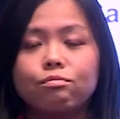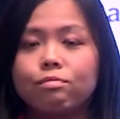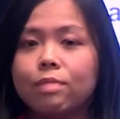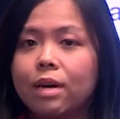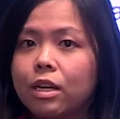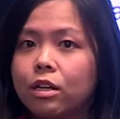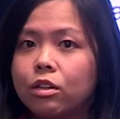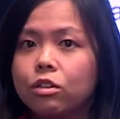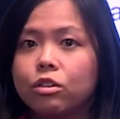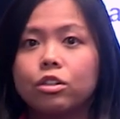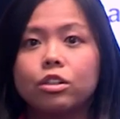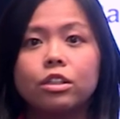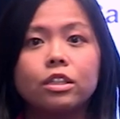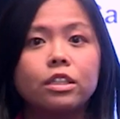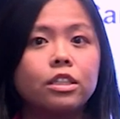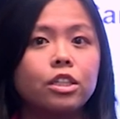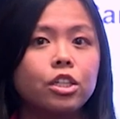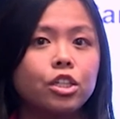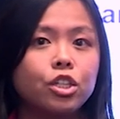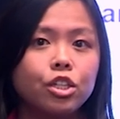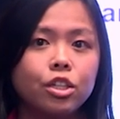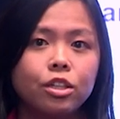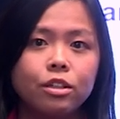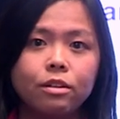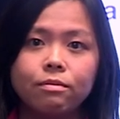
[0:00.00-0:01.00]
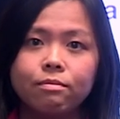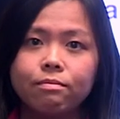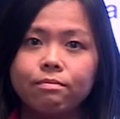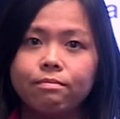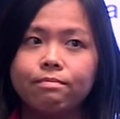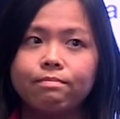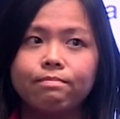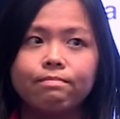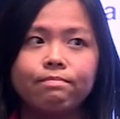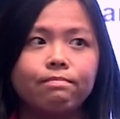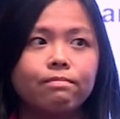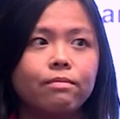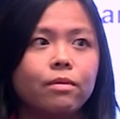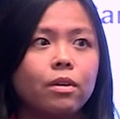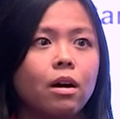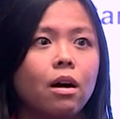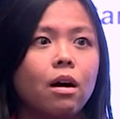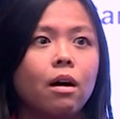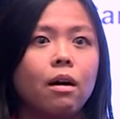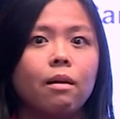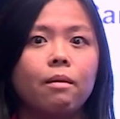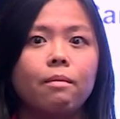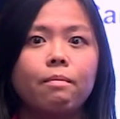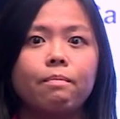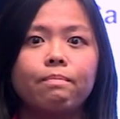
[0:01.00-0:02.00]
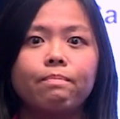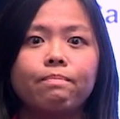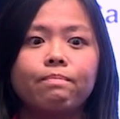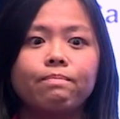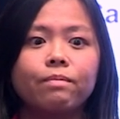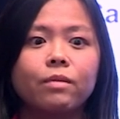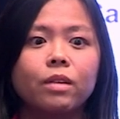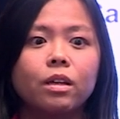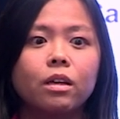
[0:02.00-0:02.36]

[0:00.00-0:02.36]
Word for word: medical condition, um,